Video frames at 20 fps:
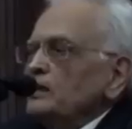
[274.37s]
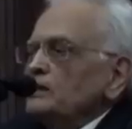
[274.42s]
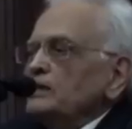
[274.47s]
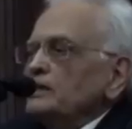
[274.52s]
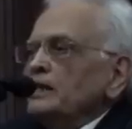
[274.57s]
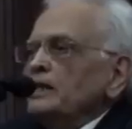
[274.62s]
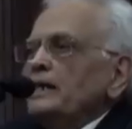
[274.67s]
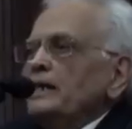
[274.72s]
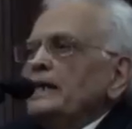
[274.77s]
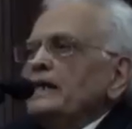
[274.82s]

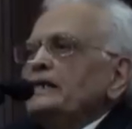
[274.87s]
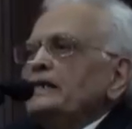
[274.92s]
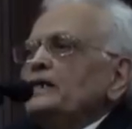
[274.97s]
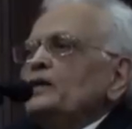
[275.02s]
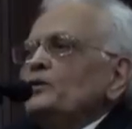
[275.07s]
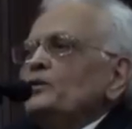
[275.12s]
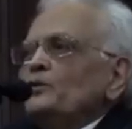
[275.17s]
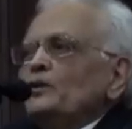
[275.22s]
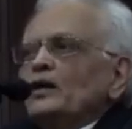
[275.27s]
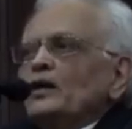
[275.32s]
the
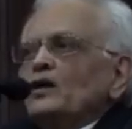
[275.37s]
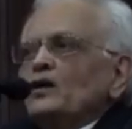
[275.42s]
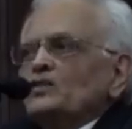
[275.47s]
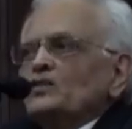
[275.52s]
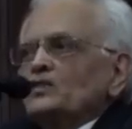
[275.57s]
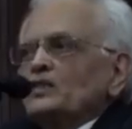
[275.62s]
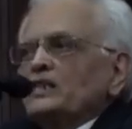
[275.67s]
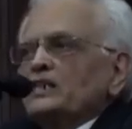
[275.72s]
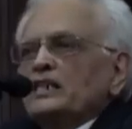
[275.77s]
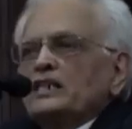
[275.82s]
relative
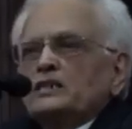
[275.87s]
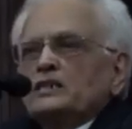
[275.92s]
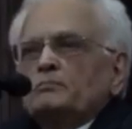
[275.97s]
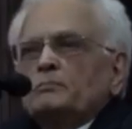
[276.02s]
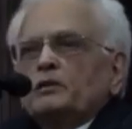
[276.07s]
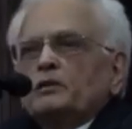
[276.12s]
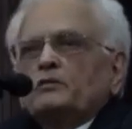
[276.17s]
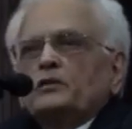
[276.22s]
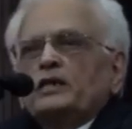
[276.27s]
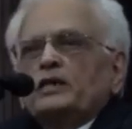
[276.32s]
velocity
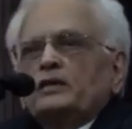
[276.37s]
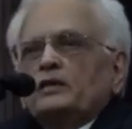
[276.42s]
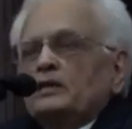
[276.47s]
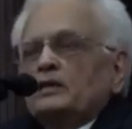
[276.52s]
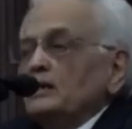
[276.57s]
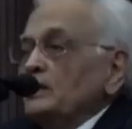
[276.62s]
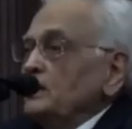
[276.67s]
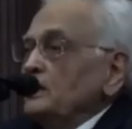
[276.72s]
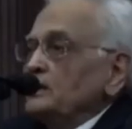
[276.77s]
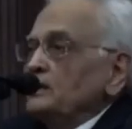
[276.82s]

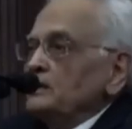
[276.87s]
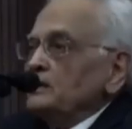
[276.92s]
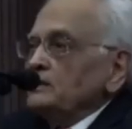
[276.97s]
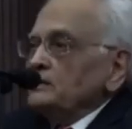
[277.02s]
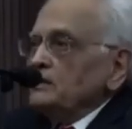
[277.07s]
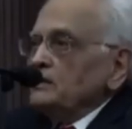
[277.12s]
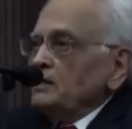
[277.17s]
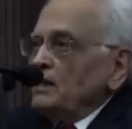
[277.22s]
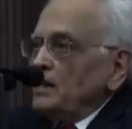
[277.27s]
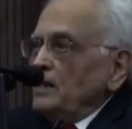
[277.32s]
between
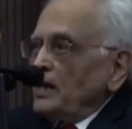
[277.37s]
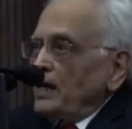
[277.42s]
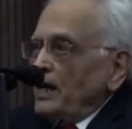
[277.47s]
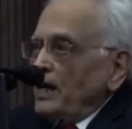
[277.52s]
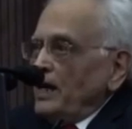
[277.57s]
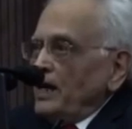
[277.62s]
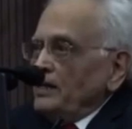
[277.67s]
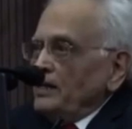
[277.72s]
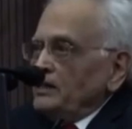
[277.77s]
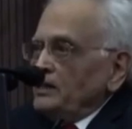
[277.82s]
Earth
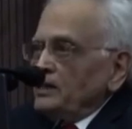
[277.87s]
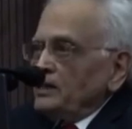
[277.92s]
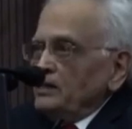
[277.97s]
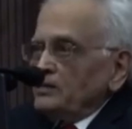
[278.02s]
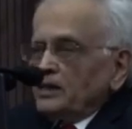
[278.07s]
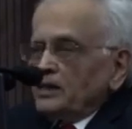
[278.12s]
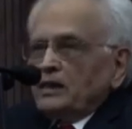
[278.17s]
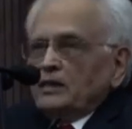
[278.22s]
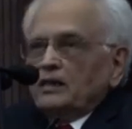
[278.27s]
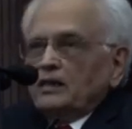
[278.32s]
and the
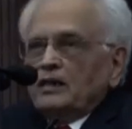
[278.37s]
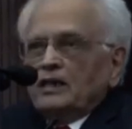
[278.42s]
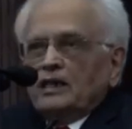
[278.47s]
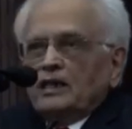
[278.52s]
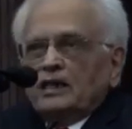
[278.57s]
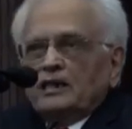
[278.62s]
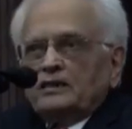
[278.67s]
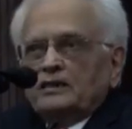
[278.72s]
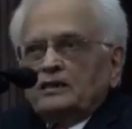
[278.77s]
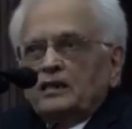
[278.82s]

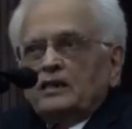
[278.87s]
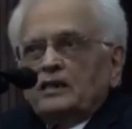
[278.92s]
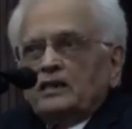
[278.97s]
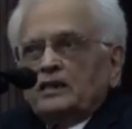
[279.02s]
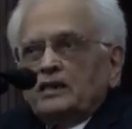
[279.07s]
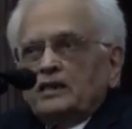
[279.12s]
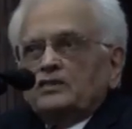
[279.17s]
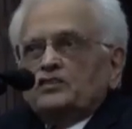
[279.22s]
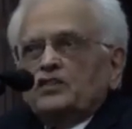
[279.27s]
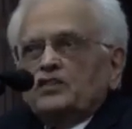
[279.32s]
satellite
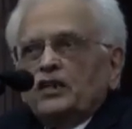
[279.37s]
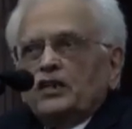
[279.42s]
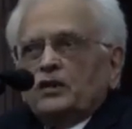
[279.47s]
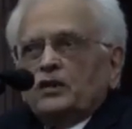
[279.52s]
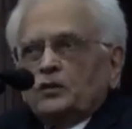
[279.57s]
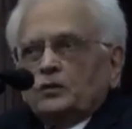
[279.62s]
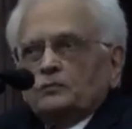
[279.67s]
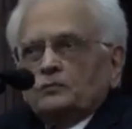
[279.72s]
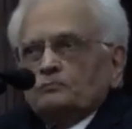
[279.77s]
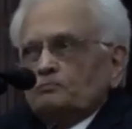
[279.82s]
is
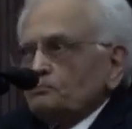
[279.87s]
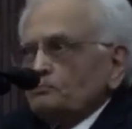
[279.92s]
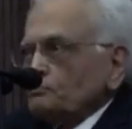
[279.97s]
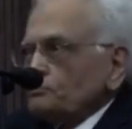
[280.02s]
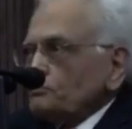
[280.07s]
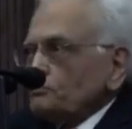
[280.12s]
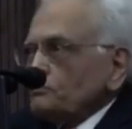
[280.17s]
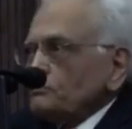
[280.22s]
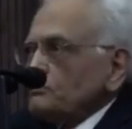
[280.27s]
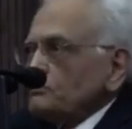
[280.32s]
zero.
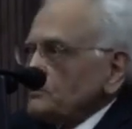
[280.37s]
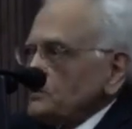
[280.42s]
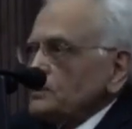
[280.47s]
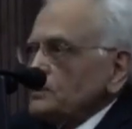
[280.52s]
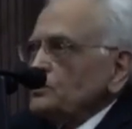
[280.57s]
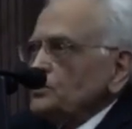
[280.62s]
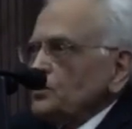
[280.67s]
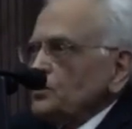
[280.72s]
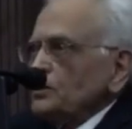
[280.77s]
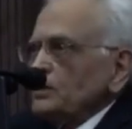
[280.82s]

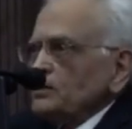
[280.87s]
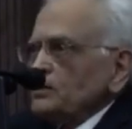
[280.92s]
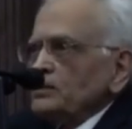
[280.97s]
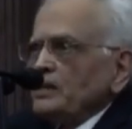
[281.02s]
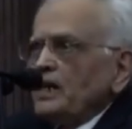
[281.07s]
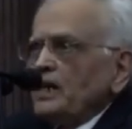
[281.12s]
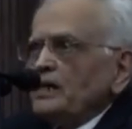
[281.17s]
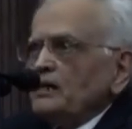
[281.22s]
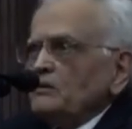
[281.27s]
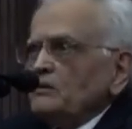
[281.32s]
You
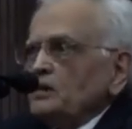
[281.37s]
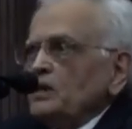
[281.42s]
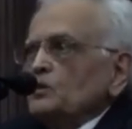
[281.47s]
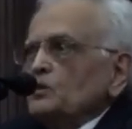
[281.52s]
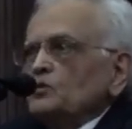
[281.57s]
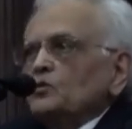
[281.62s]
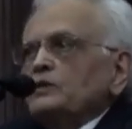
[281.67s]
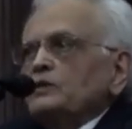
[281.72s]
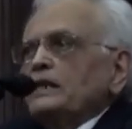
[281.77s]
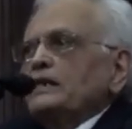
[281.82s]
understand?
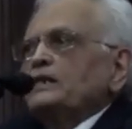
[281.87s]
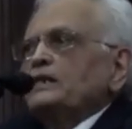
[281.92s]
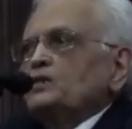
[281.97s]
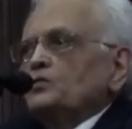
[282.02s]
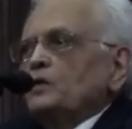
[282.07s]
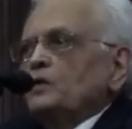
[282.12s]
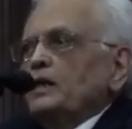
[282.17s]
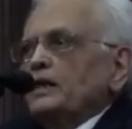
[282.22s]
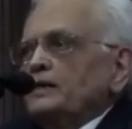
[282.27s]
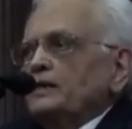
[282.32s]
So that is
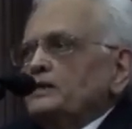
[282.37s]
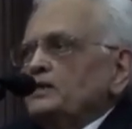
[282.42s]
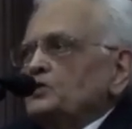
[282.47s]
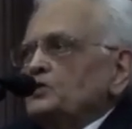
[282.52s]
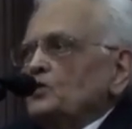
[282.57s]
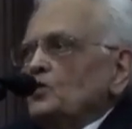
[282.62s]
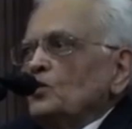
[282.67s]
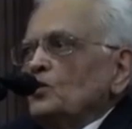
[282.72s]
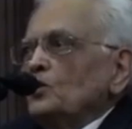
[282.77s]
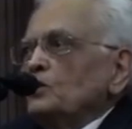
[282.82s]
why it
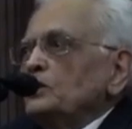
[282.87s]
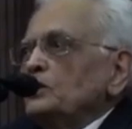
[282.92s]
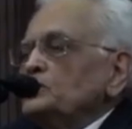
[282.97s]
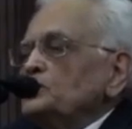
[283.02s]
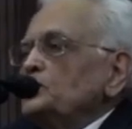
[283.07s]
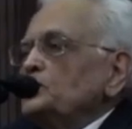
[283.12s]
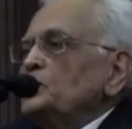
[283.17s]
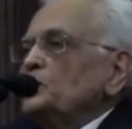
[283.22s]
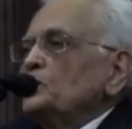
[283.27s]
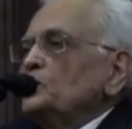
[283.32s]
is called
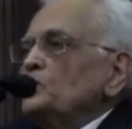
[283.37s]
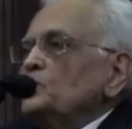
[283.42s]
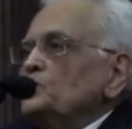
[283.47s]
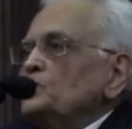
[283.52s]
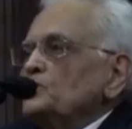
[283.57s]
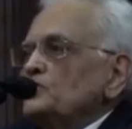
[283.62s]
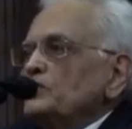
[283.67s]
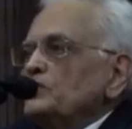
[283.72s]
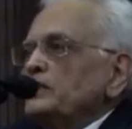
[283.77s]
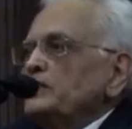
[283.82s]

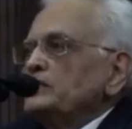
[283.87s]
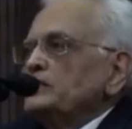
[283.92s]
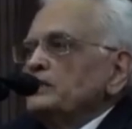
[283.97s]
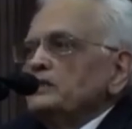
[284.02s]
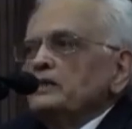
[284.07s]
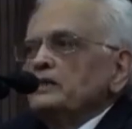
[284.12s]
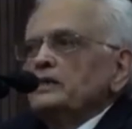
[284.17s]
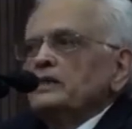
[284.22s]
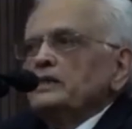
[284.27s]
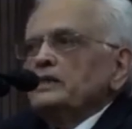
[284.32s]

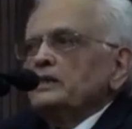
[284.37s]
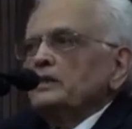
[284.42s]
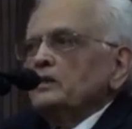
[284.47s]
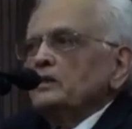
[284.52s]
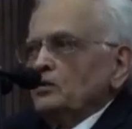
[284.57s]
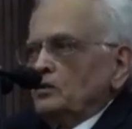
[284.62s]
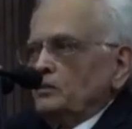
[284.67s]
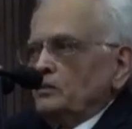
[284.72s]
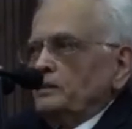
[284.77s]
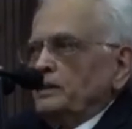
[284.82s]
geostationary
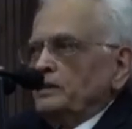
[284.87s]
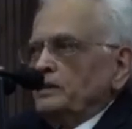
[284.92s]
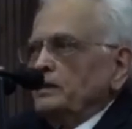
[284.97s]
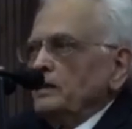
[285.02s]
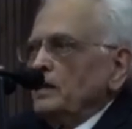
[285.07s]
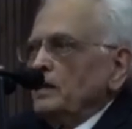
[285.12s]
orbit.